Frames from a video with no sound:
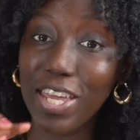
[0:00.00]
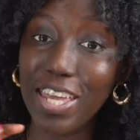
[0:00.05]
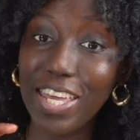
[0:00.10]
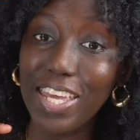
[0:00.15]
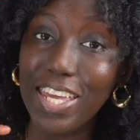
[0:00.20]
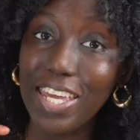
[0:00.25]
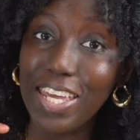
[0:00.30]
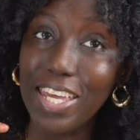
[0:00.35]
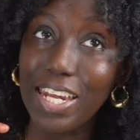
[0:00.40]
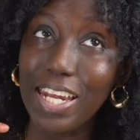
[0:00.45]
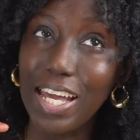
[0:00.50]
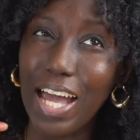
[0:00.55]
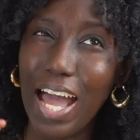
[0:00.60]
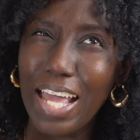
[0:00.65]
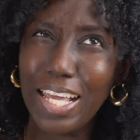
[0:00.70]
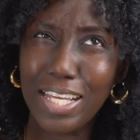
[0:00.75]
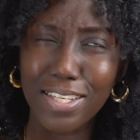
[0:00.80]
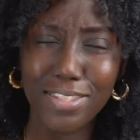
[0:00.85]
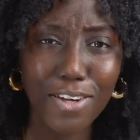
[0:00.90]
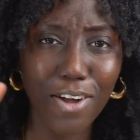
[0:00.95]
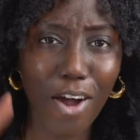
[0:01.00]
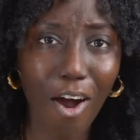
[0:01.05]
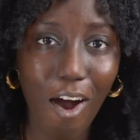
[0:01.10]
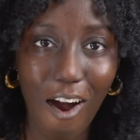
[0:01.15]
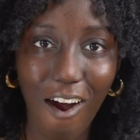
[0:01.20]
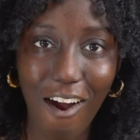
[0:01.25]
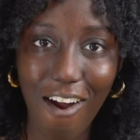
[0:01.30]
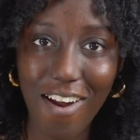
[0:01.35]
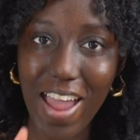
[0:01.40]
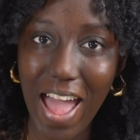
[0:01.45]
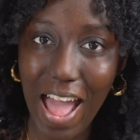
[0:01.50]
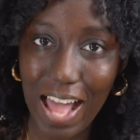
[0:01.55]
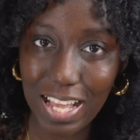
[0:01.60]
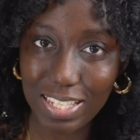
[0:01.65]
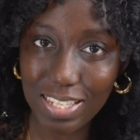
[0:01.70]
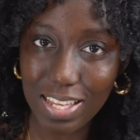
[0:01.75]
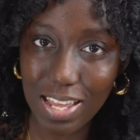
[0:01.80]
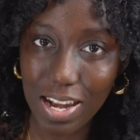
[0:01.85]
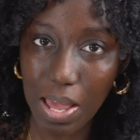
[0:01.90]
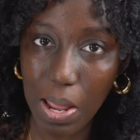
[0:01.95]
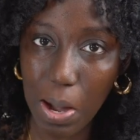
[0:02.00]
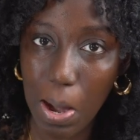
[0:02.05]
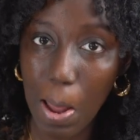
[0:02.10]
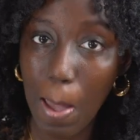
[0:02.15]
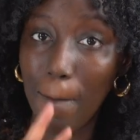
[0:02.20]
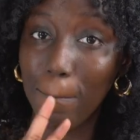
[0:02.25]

in, I guess, a car accident,